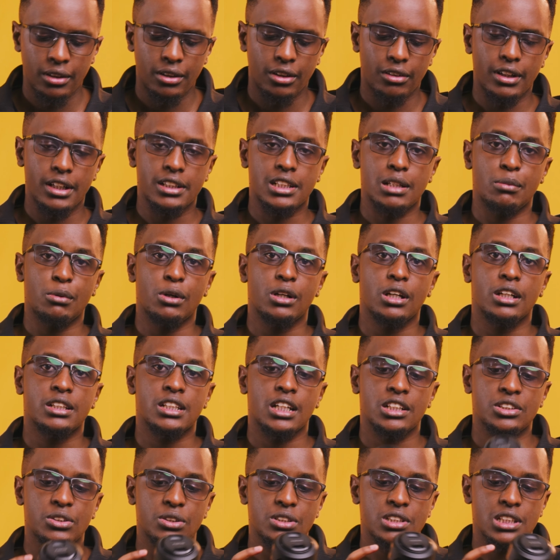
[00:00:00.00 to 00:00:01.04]
All right, I'm going to
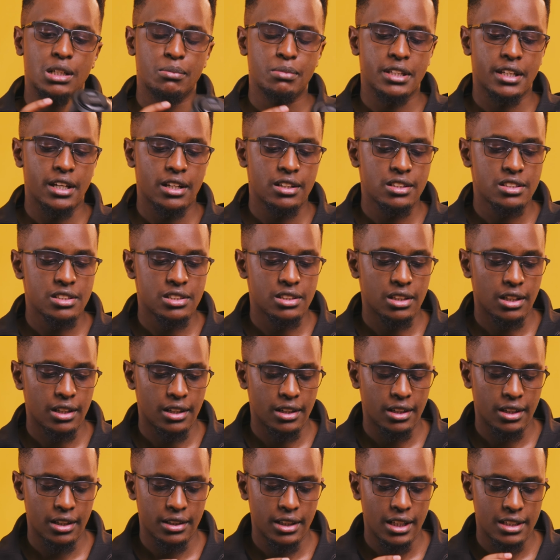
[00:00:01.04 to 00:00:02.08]
touch on something else
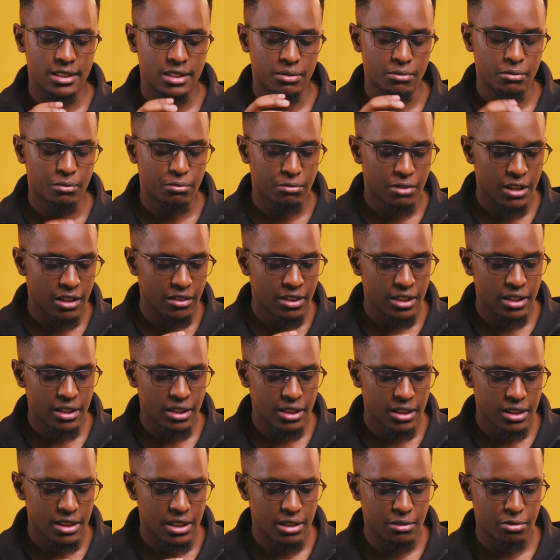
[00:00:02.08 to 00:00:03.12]
that's very
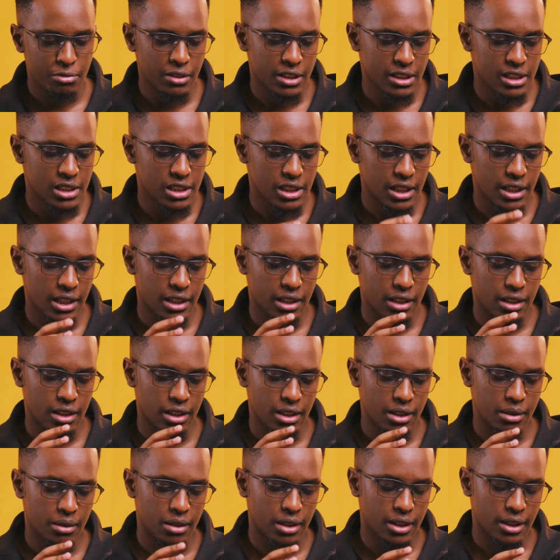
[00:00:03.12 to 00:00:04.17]
different in
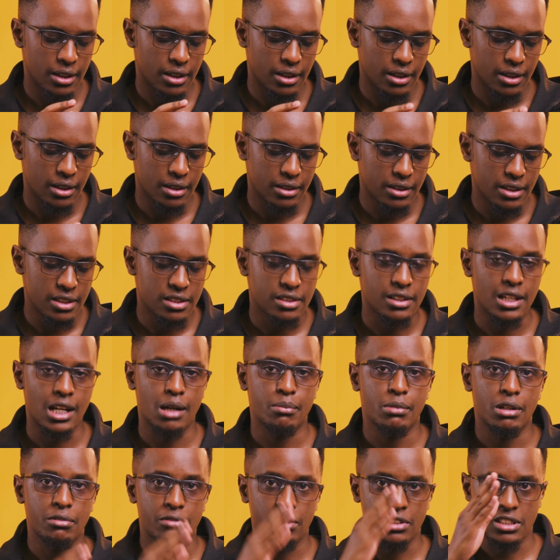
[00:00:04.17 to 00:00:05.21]
this
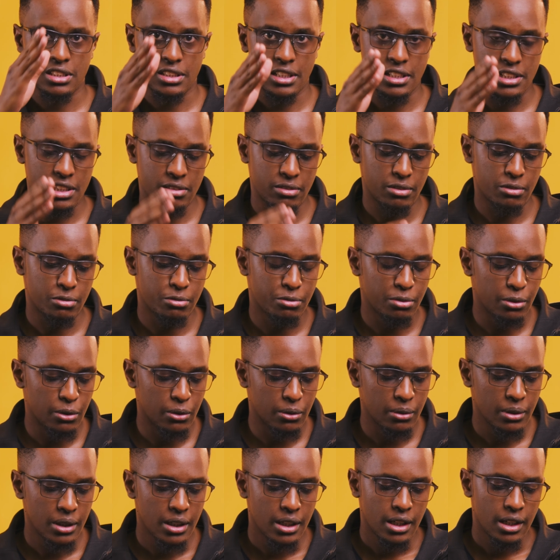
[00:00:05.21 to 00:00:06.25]
camera versus the A7
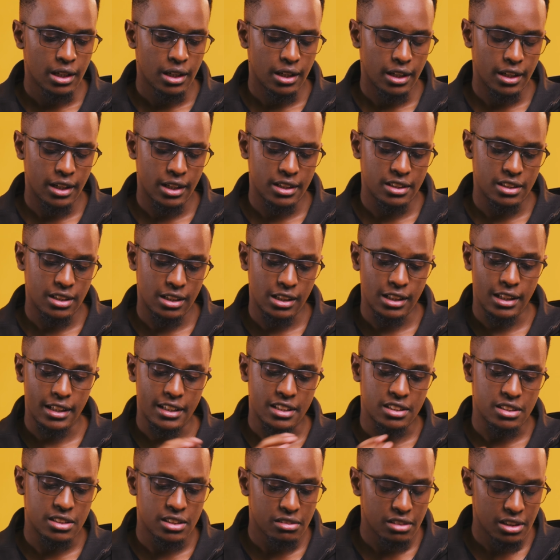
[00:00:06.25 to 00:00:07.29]
IV, and it's another
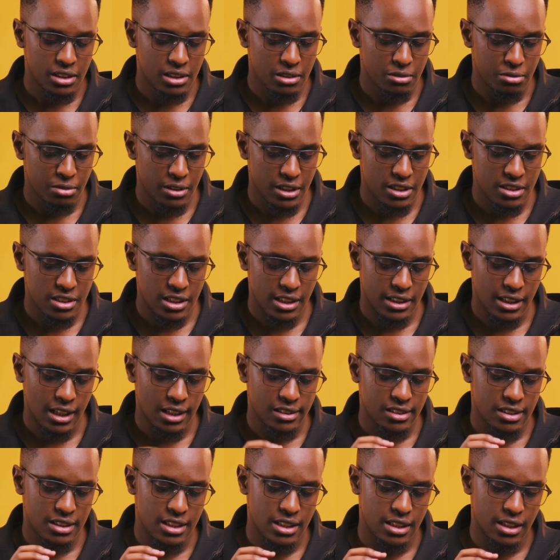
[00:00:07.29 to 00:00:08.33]
exterior difference, and
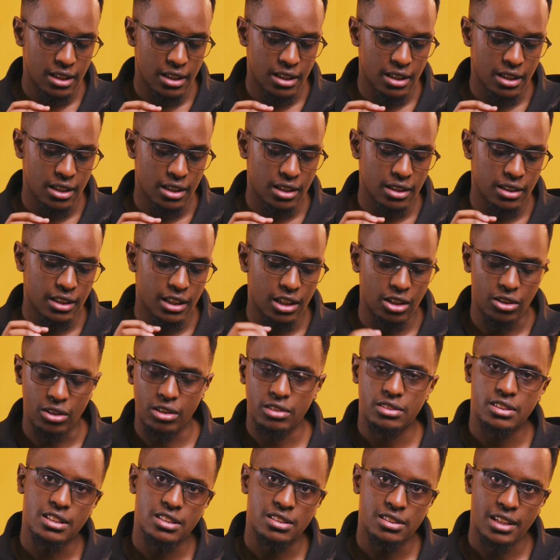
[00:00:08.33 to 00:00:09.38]
that's the
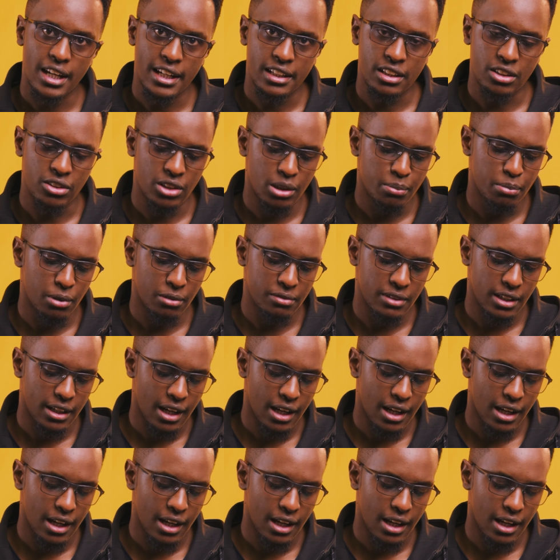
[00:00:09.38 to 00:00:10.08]
side grip of the